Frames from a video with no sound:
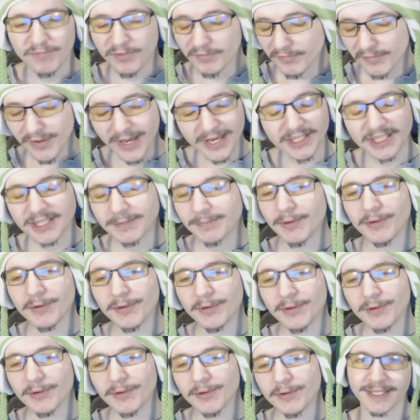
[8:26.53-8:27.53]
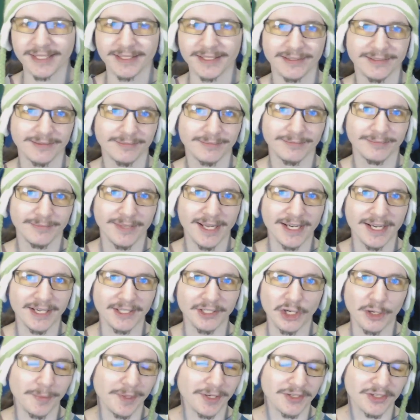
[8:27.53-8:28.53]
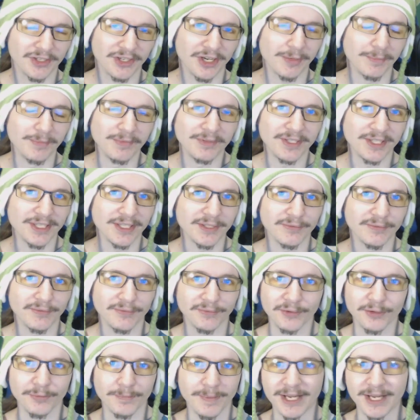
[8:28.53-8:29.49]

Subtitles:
the vast bulk of my economics comes in through